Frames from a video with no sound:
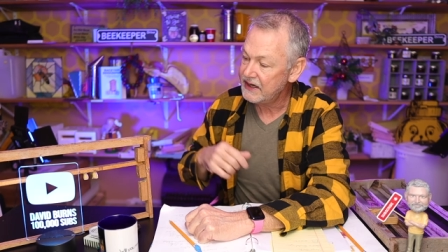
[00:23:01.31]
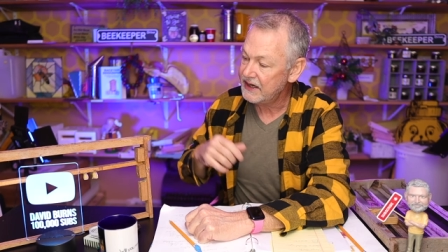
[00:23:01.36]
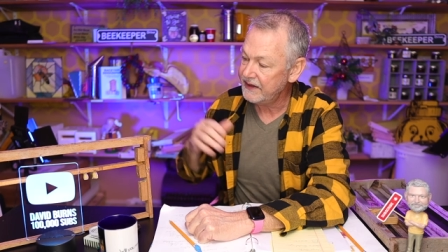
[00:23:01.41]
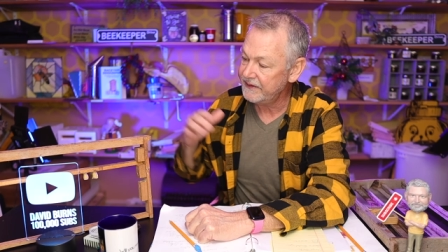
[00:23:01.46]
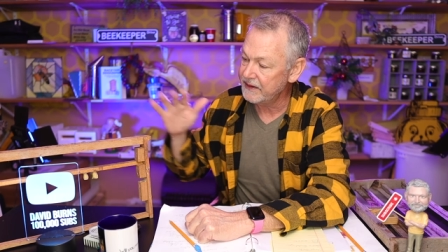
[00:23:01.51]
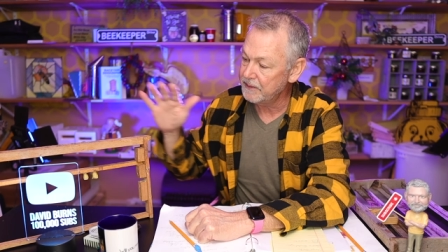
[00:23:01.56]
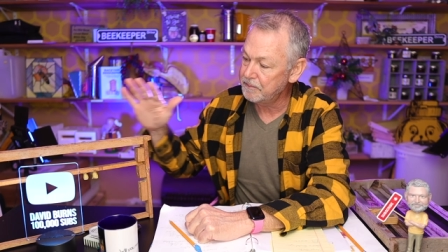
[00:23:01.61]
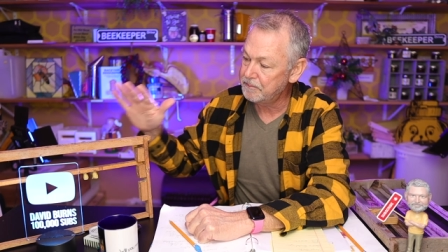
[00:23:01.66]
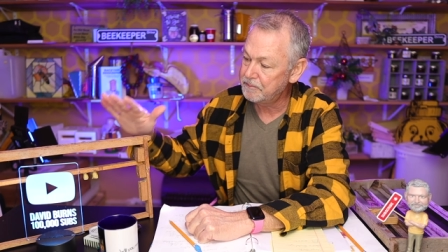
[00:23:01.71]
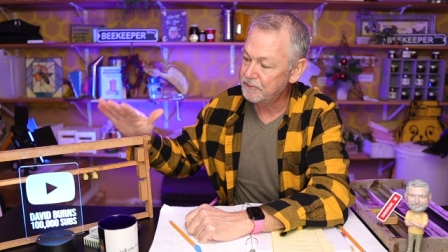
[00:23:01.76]

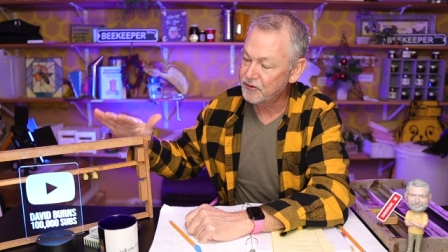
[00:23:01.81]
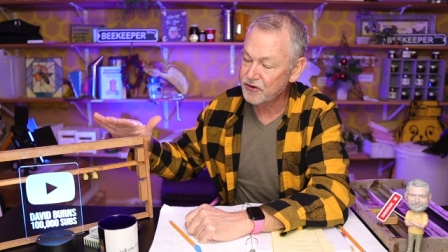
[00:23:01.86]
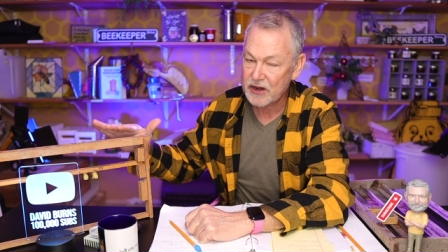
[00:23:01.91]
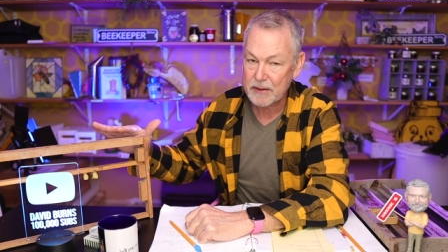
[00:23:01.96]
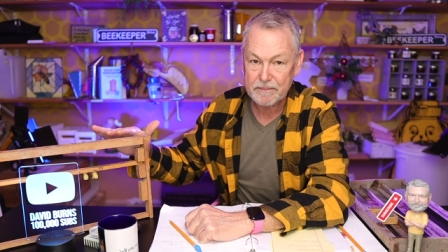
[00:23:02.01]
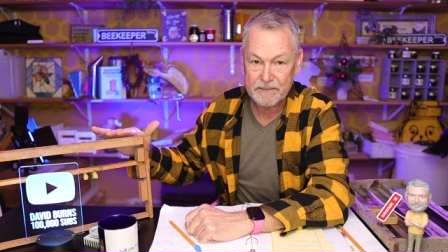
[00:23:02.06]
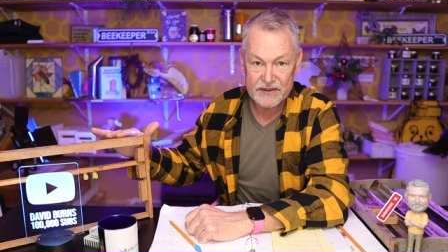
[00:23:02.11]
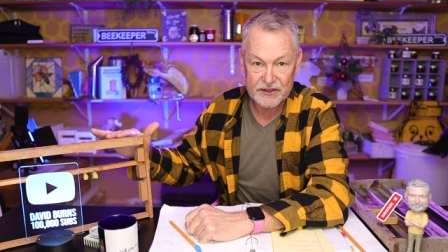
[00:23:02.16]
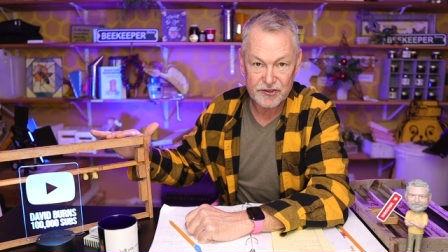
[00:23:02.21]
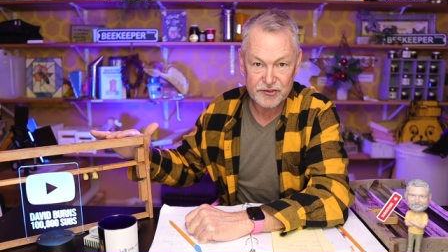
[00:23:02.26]
and then
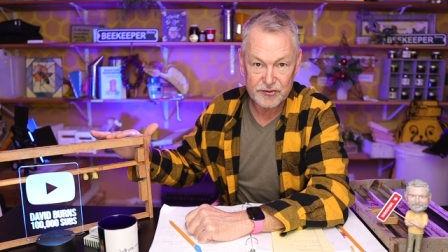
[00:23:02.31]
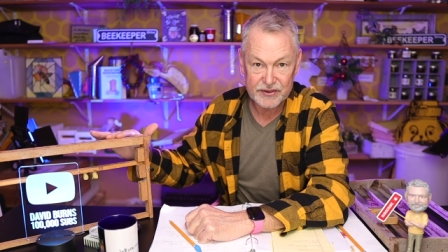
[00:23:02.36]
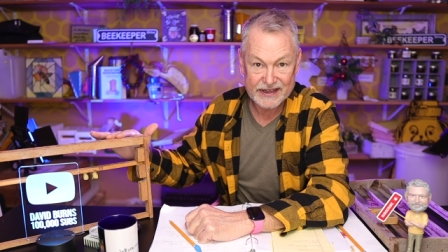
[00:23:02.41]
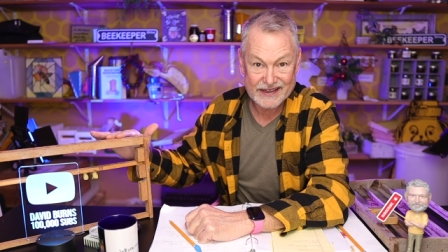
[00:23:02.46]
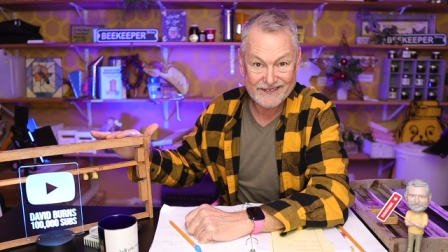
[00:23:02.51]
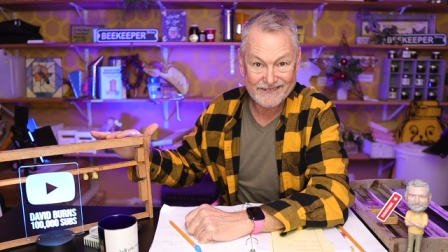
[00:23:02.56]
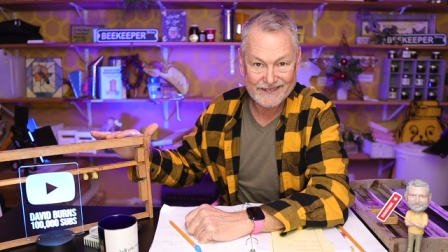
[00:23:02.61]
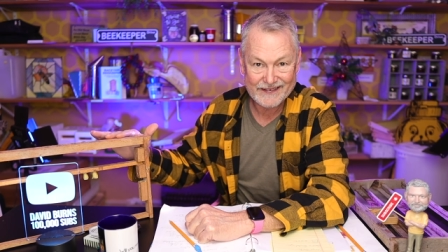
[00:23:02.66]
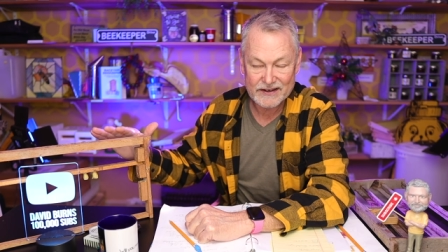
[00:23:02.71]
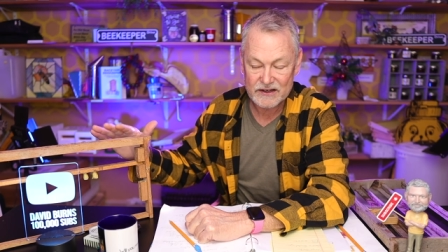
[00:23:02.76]
drop this
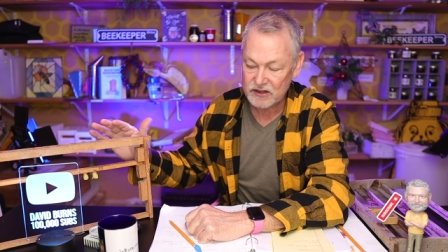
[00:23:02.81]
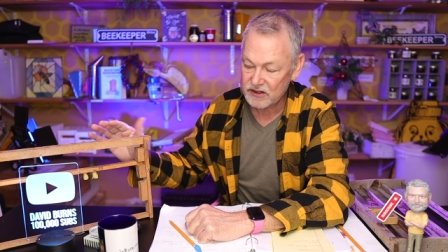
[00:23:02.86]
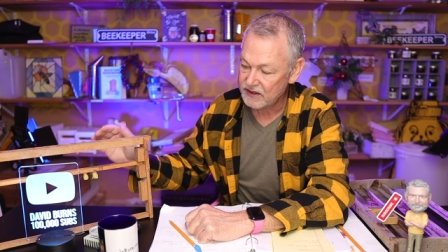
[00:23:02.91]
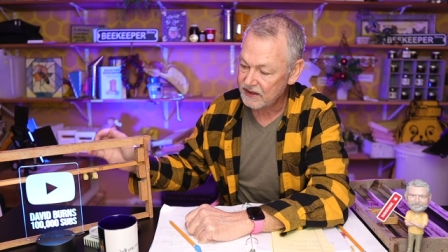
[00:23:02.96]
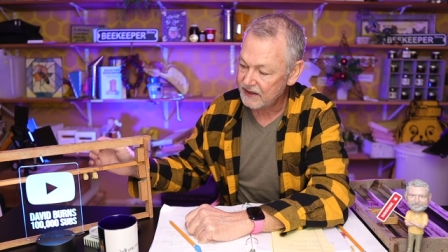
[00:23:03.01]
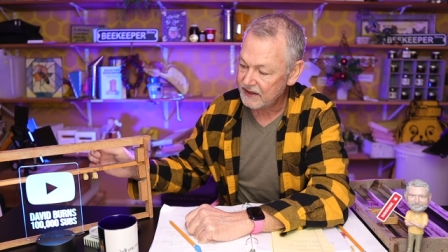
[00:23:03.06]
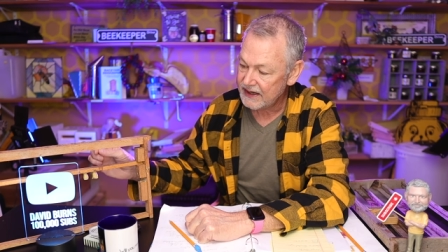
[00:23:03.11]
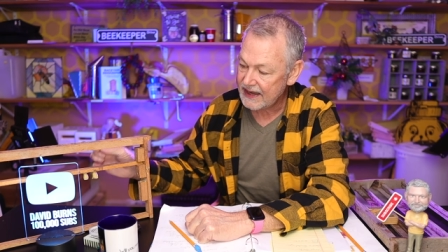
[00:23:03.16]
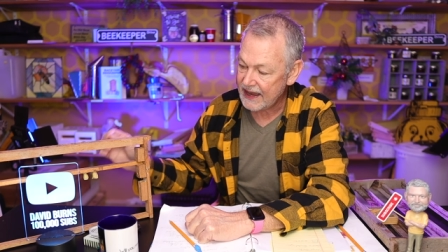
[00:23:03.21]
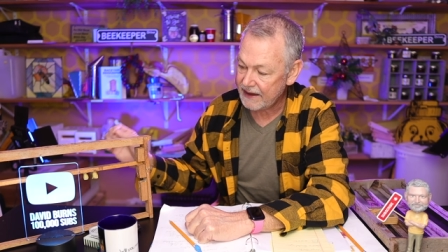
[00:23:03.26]
in there
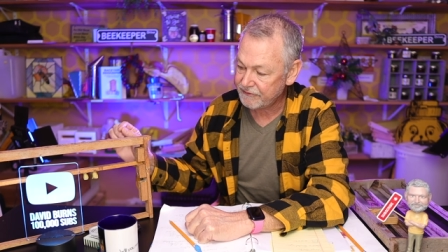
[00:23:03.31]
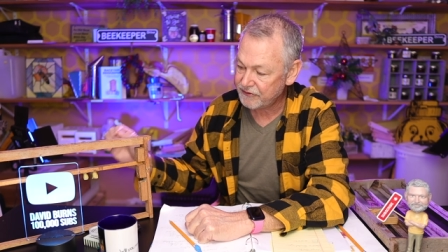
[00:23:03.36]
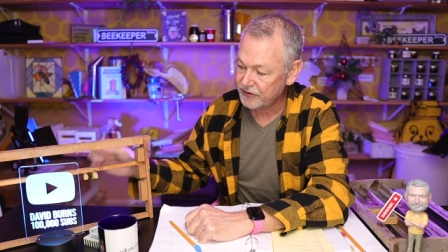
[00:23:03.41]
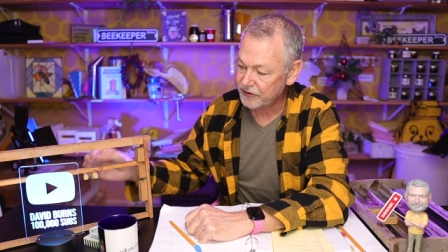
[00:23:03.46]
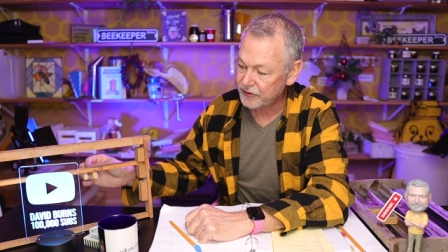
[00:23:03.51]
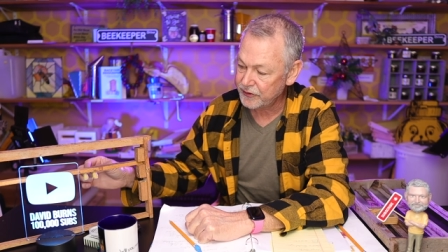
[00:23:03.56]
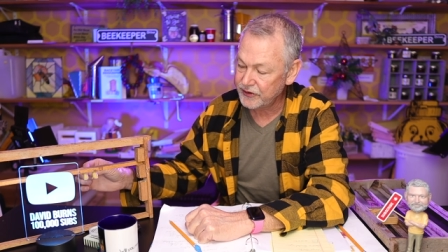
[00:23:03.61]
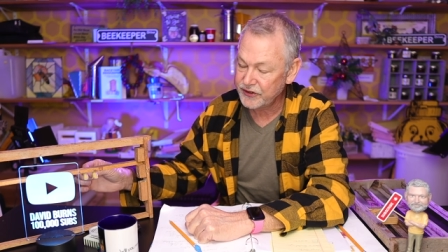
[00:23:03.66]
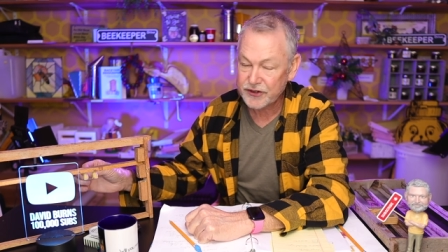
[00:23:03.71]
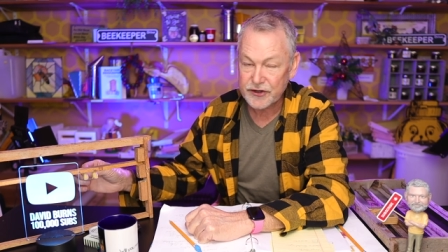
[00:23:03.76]
after
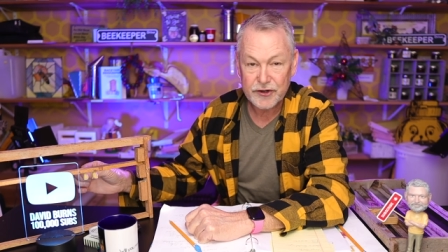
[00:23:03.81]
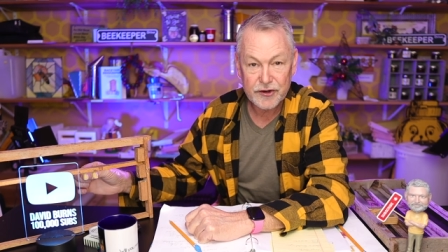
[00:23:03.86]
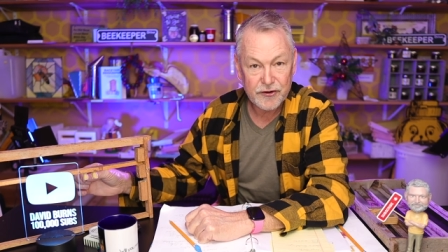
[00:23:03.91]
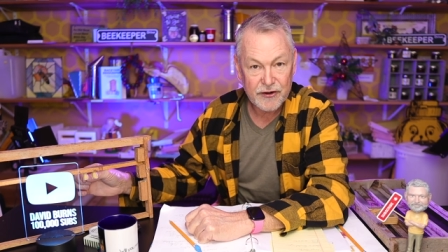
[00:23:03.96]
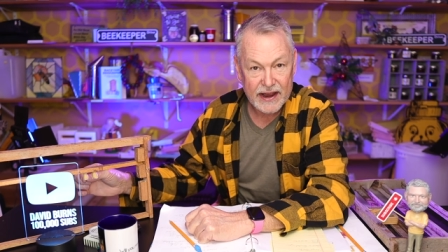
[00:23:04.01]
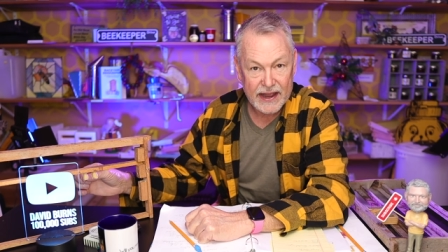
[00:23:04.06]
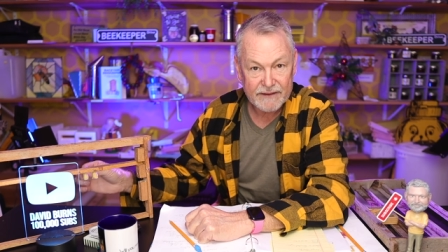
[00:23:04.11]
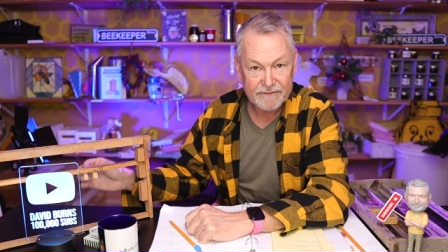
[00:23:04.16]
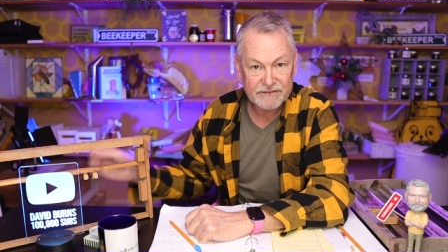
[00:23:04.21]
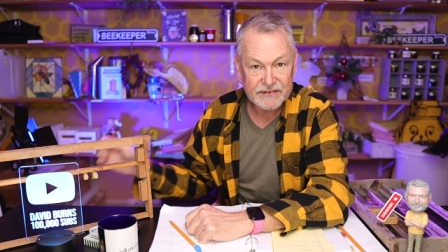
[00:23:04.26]
doing your
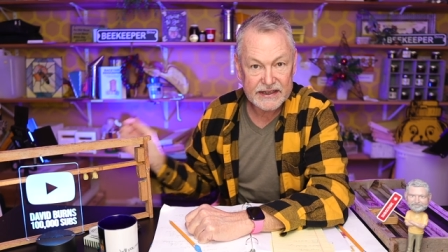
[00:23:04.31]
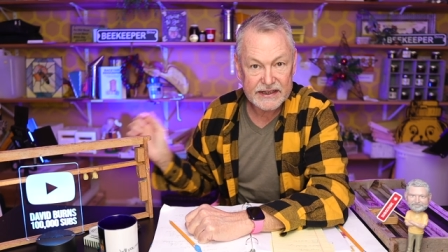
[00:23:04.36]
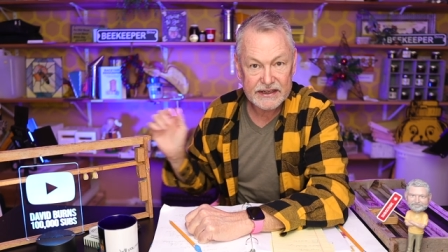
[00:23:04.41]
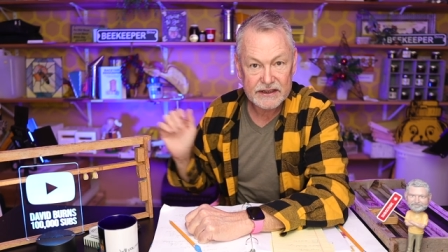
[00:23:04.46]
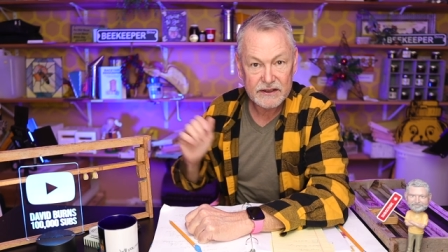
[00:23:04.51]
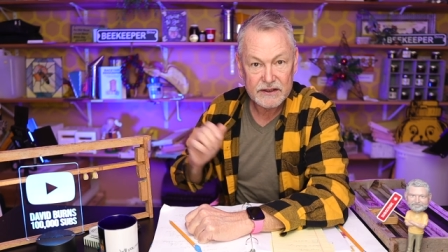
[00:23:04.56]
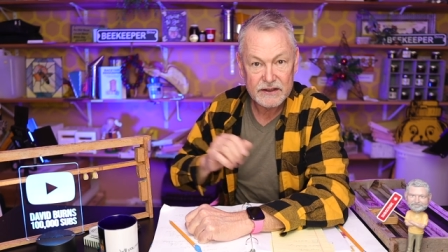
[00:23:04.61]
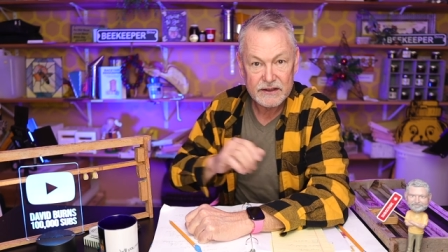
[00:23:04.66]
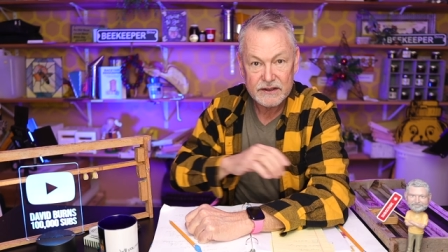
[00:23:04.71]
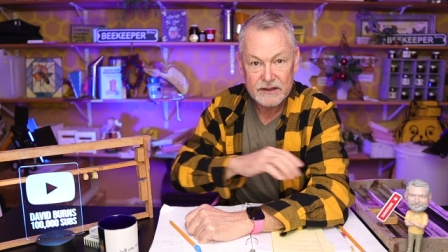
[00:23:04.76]
grafting,